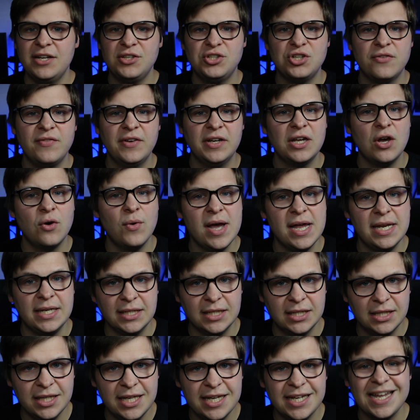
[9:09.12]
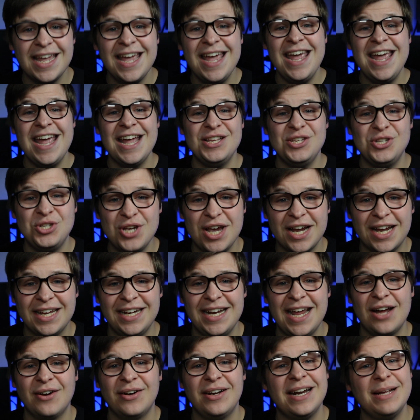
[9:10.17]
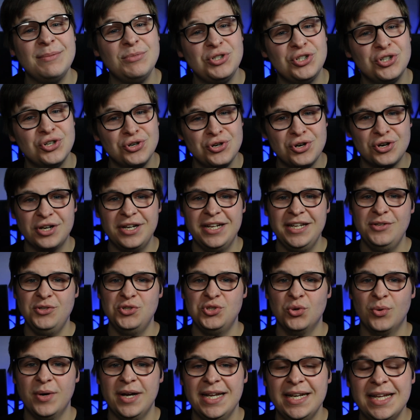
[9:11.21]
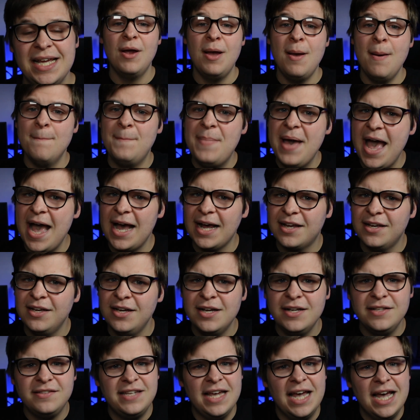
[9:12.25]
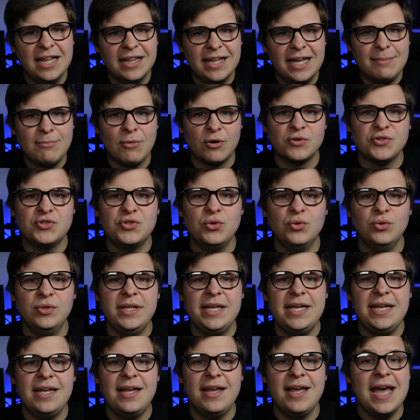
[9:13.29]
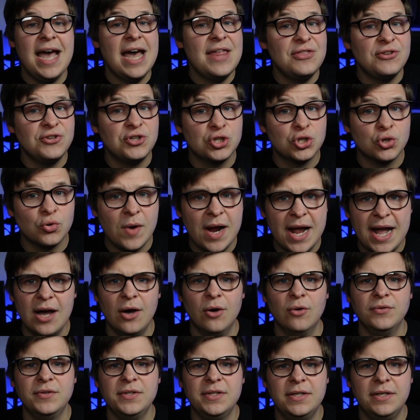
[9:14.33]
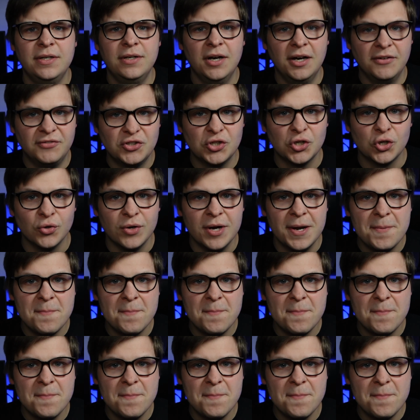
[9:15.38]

of it. Go ahead and click and check it out, and I'm sure you're going to enjoy it. Back to L.A. Marzulli and the Shroud of Turin.